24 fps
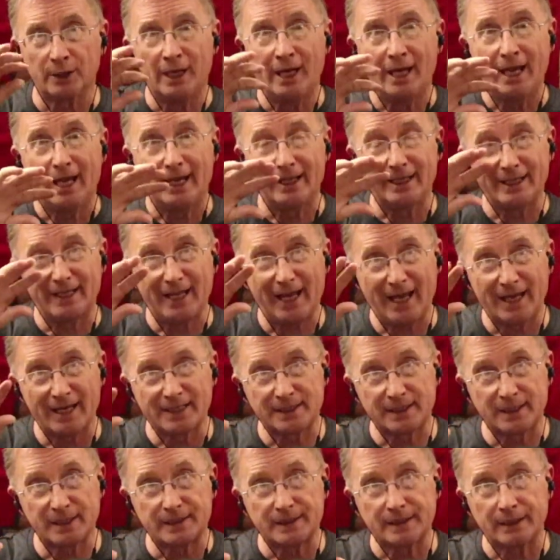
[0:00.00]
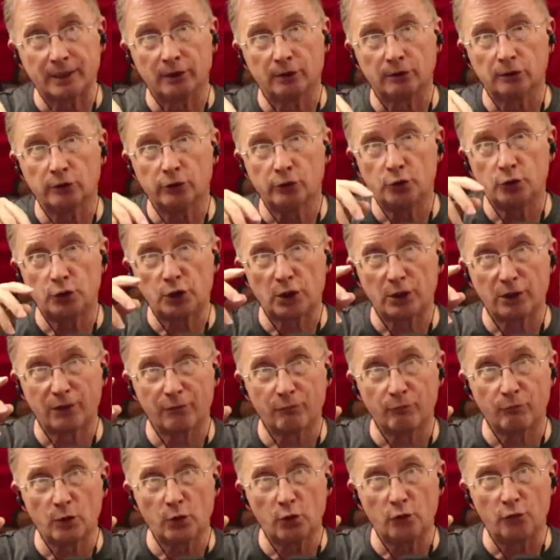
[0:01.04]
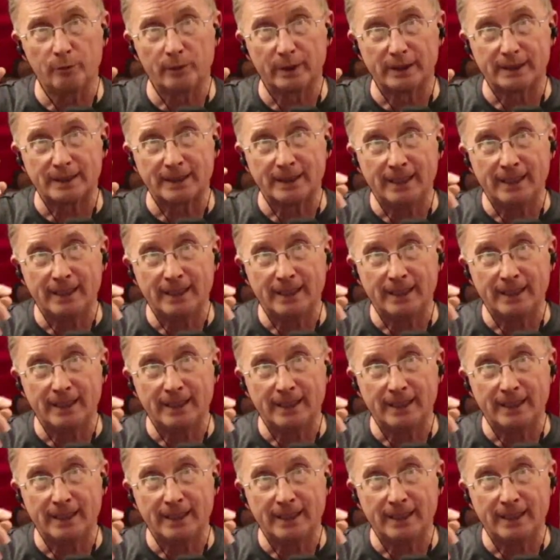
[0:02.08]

and it has this illusion of movement.